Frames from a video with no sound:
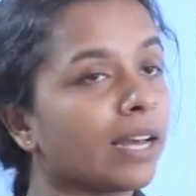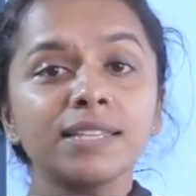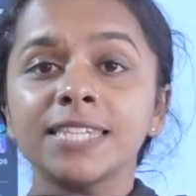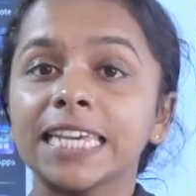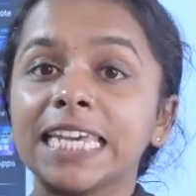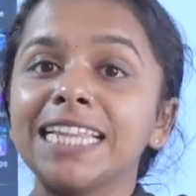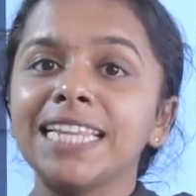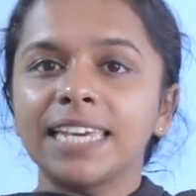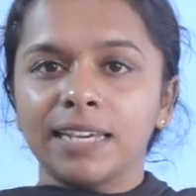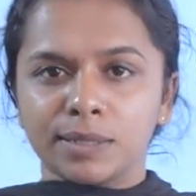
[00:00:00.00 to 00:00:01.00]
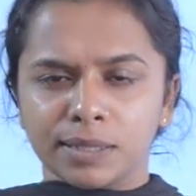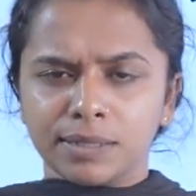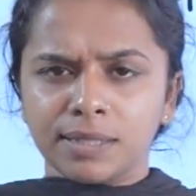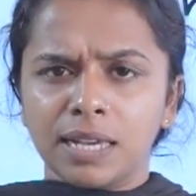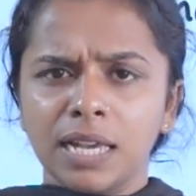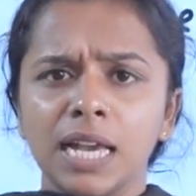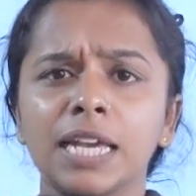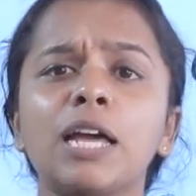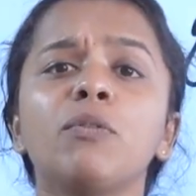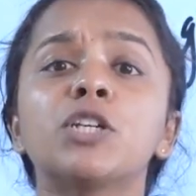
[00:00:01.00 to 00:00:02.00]
as indicators.
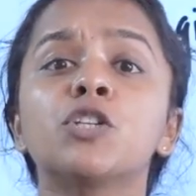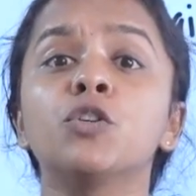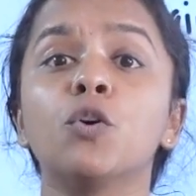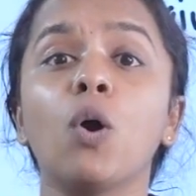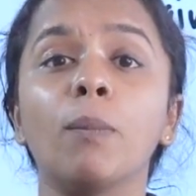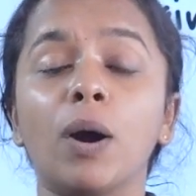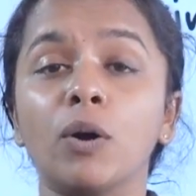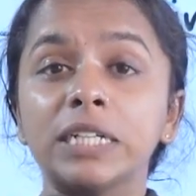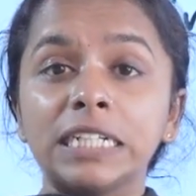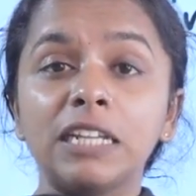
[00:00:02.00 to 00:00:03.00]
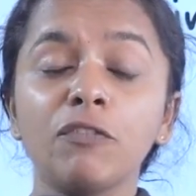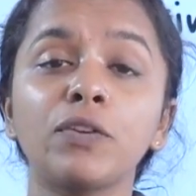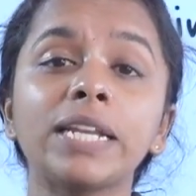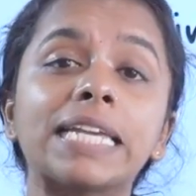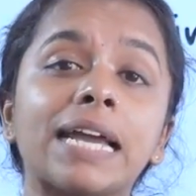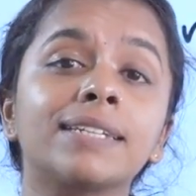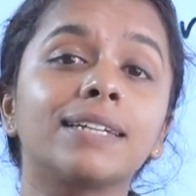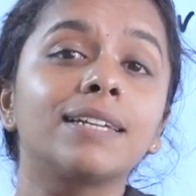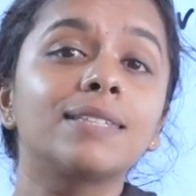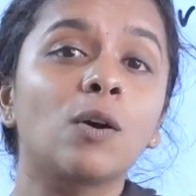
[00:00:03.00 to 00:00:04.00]
Now we should know about different
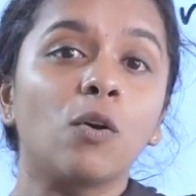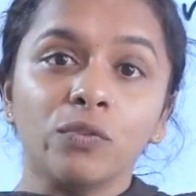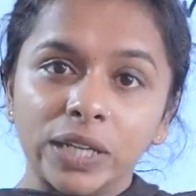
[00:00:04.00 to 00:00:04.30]
categories of